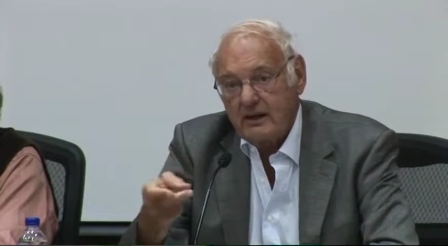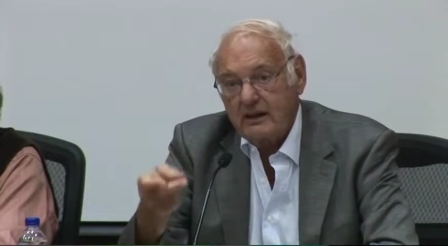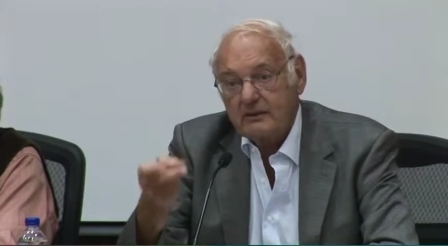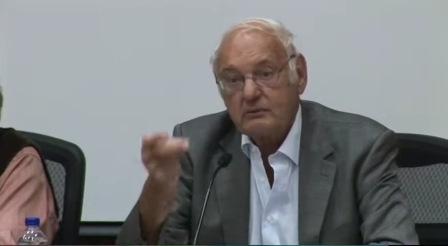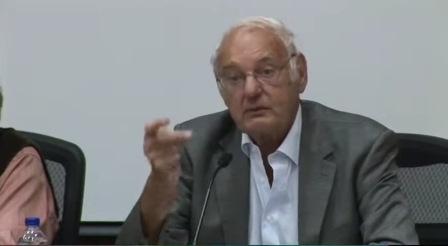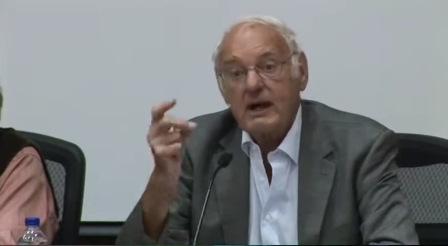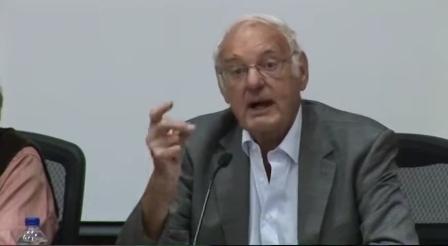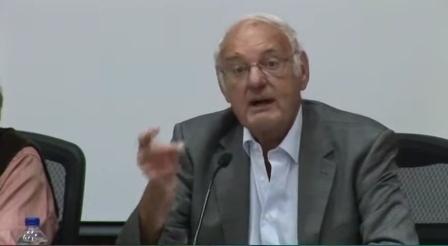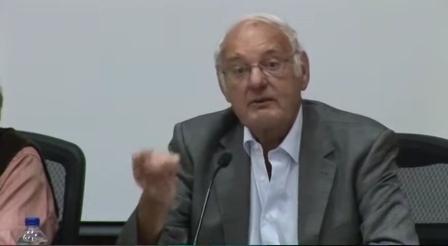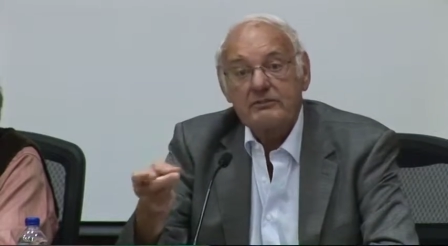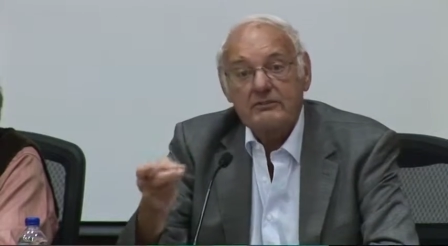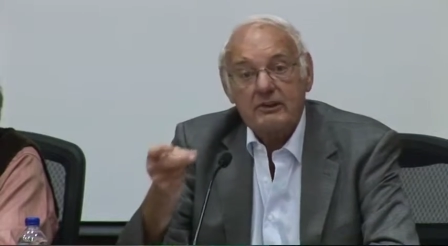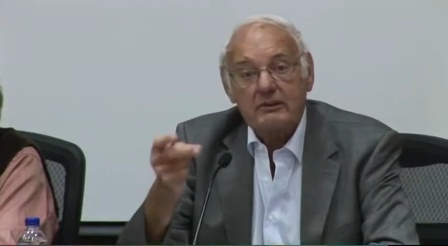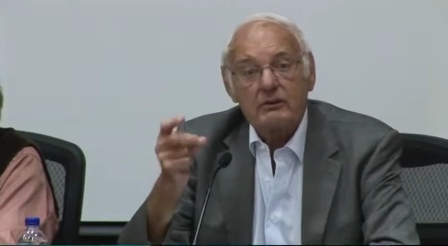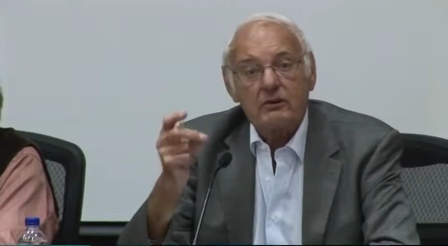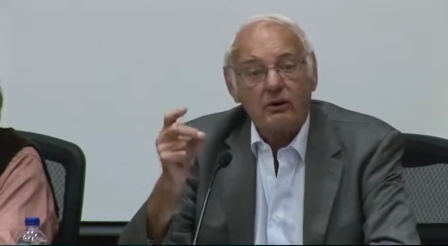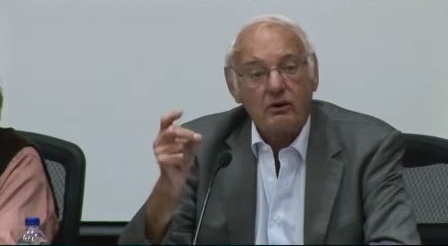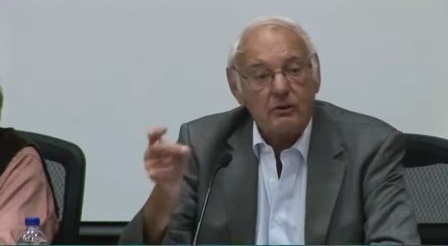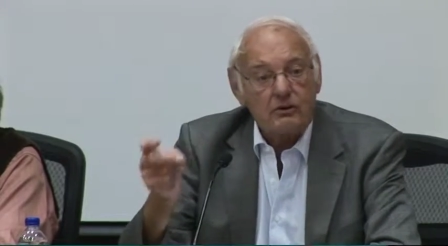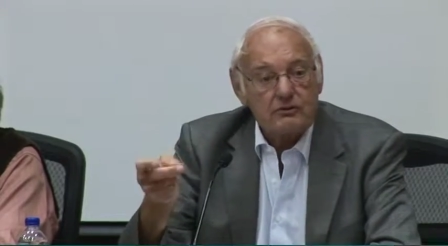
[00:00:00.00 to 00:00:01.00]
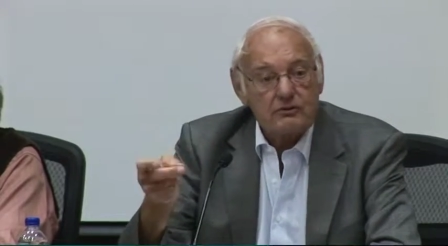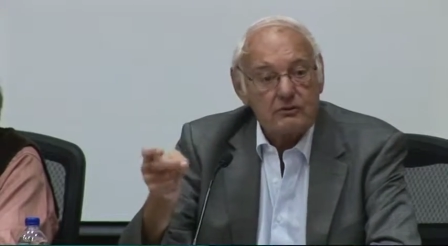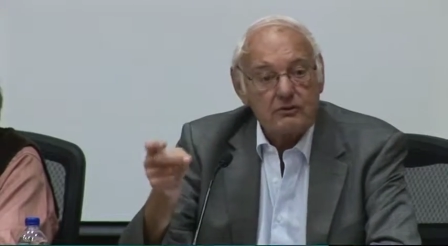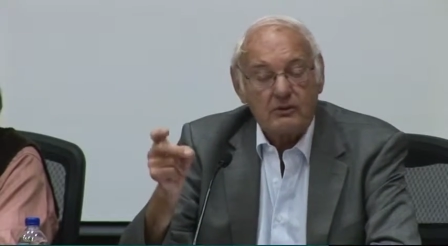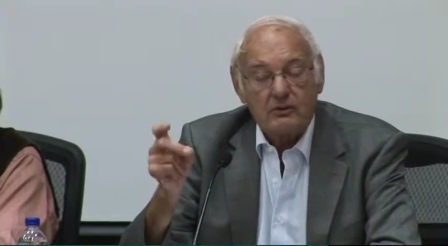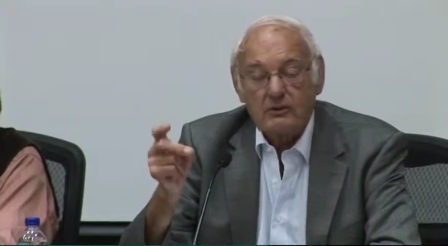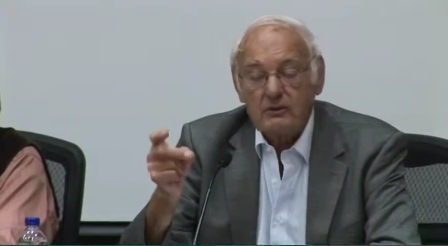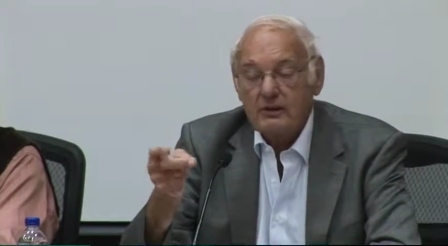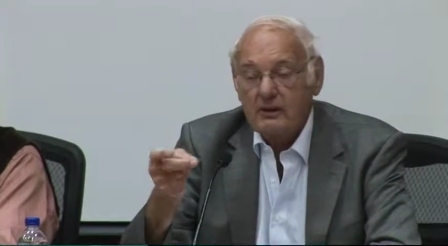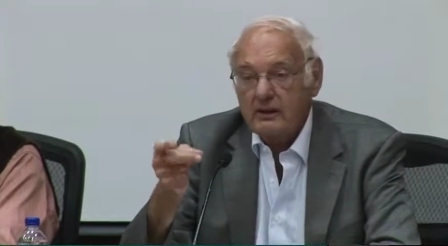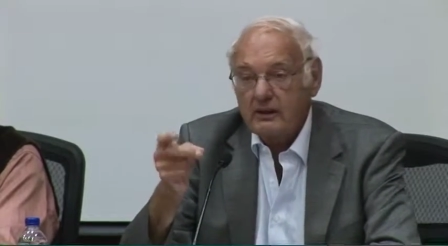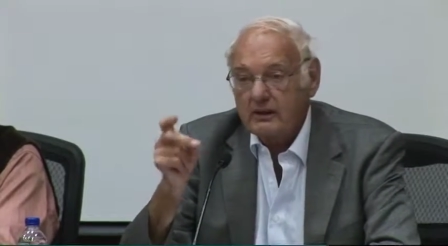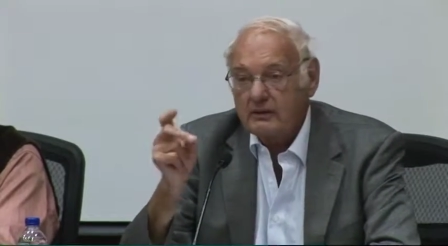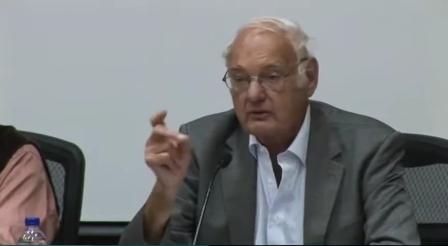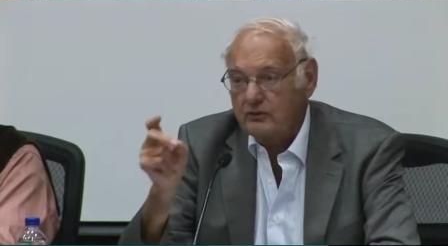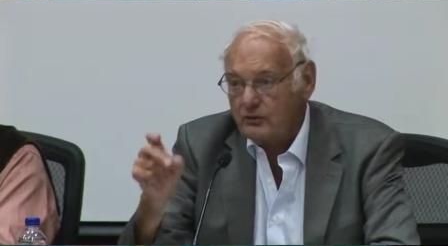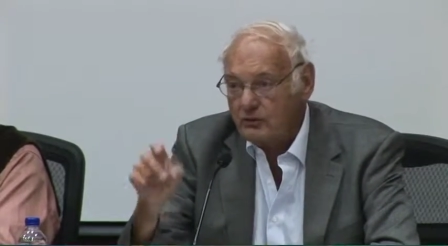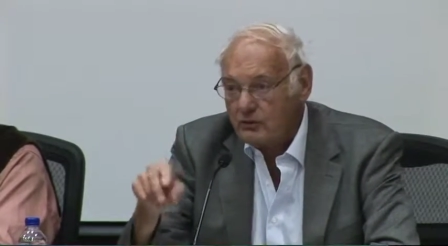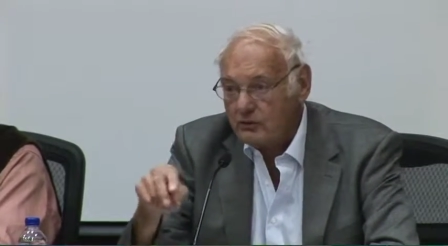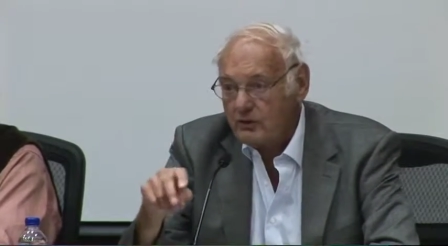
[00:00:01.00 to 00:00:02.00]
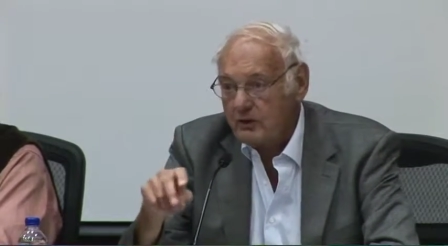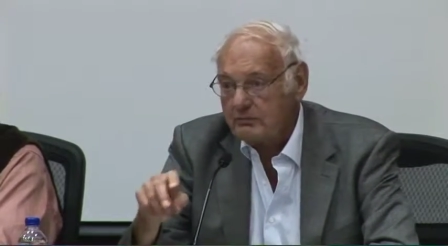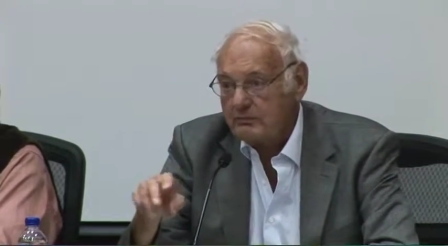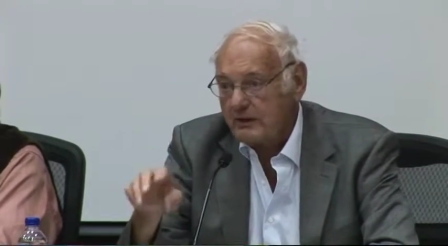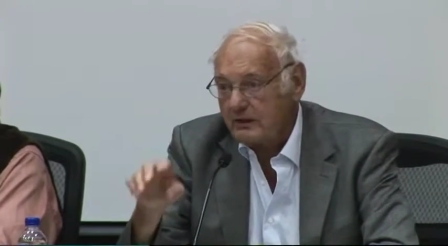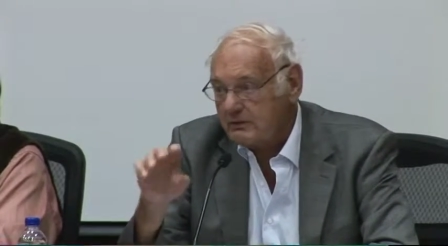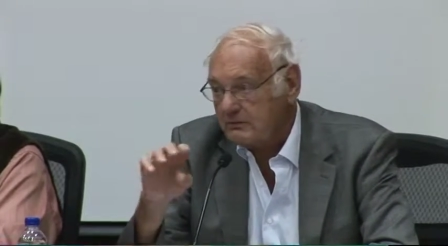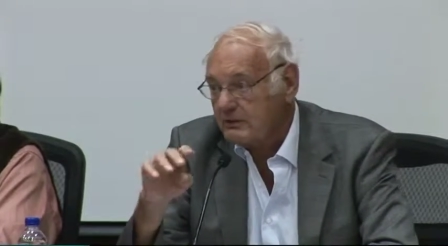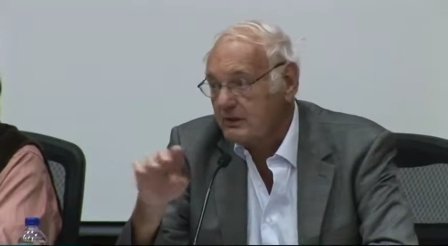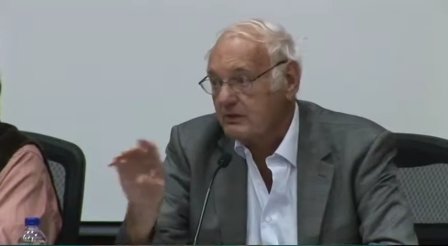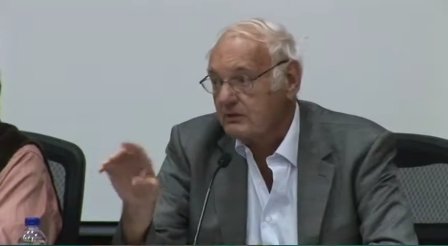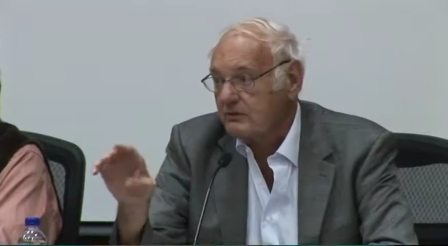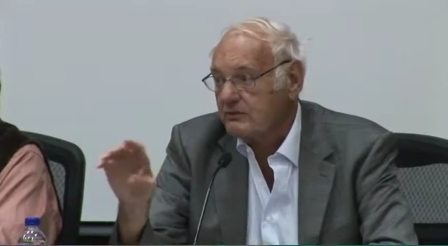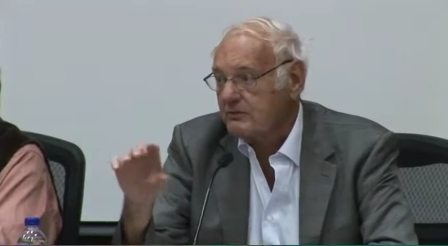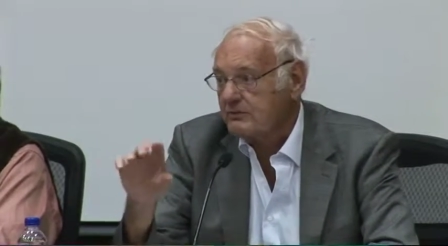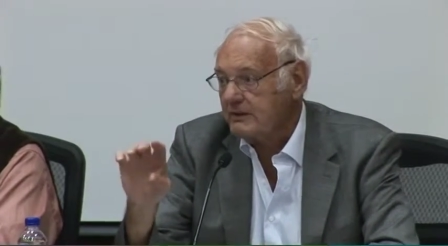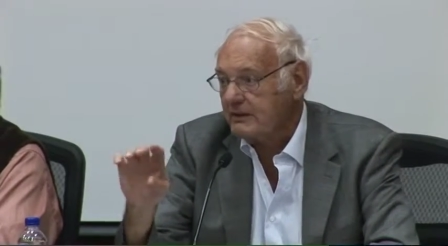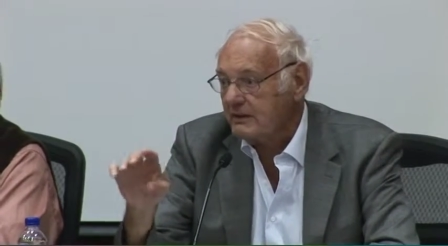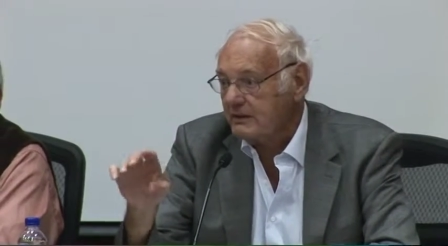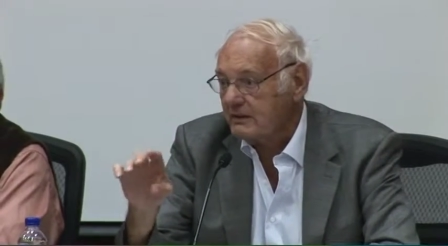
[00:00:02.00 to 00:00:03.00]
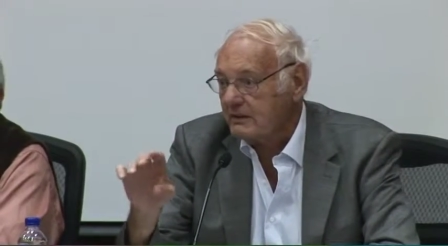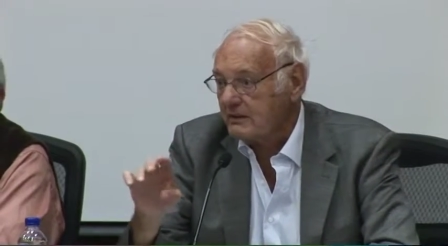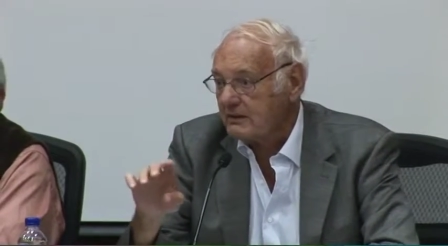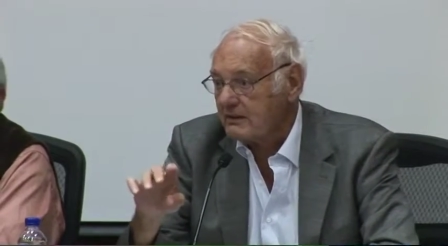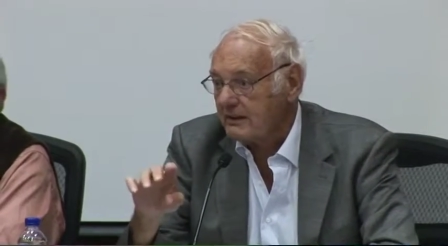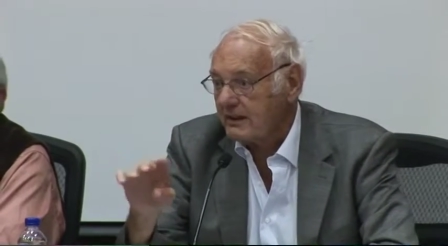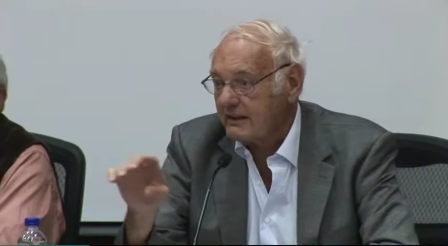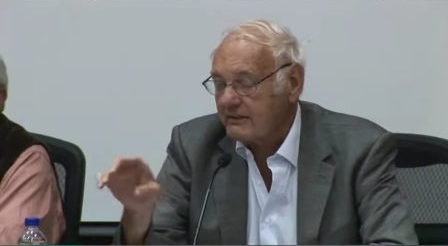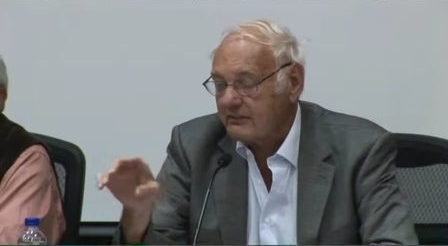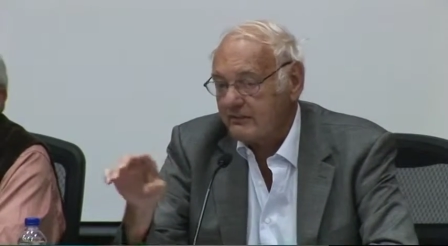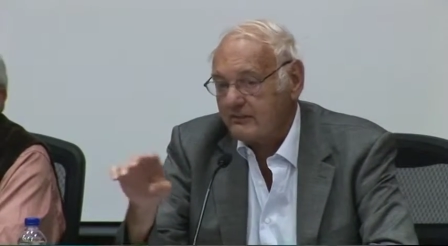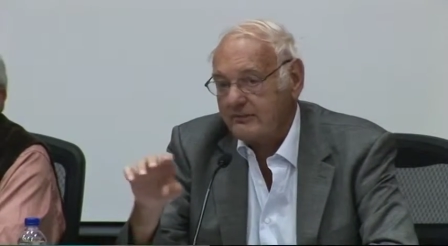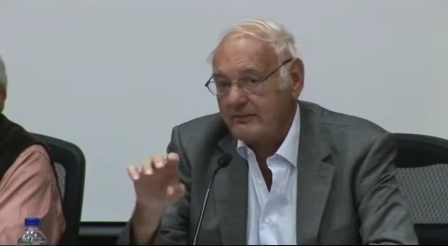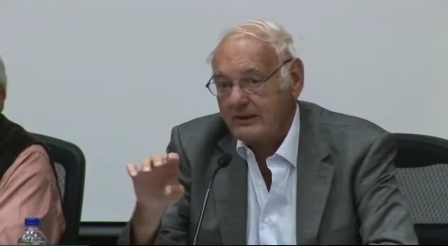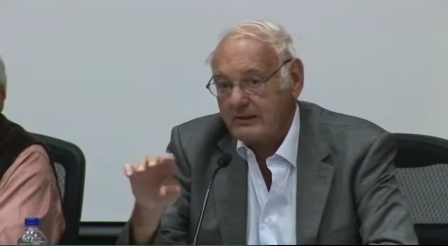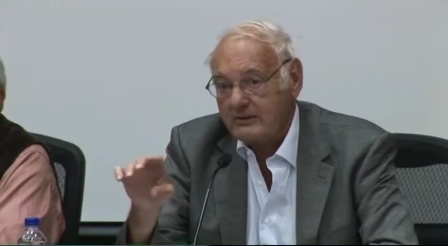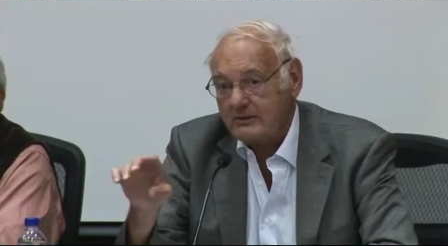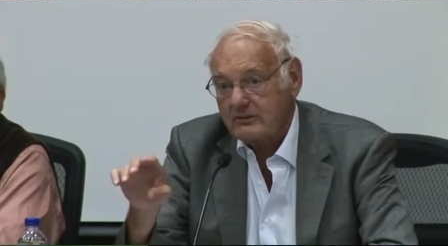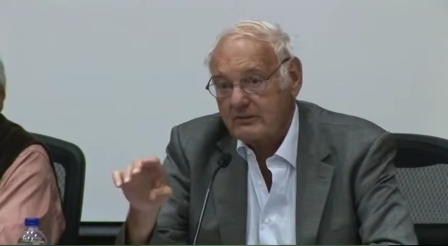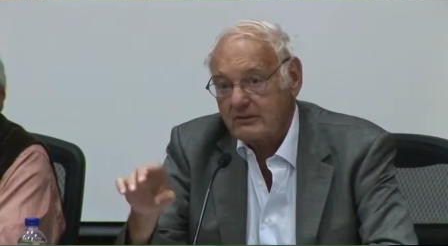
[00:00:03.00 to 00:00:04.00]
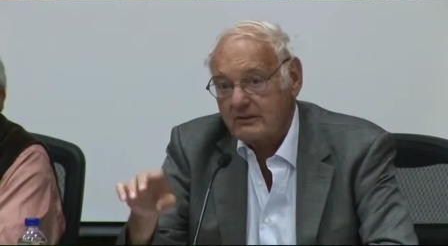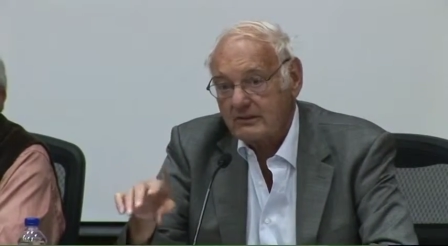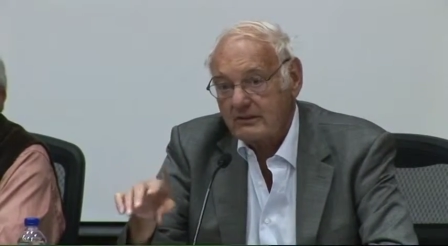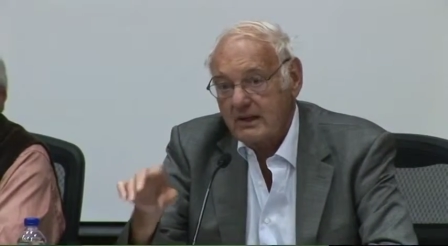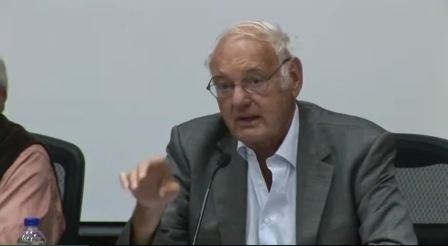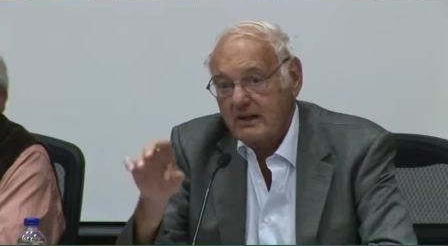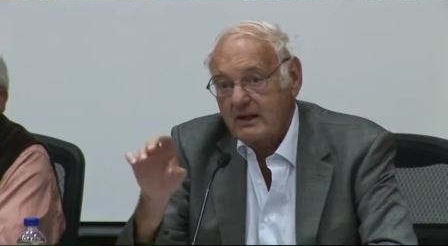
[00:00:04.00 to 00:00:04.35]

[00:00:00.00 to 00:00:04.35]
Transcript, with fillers: And we have that also in Europe. I will not speak at length about this.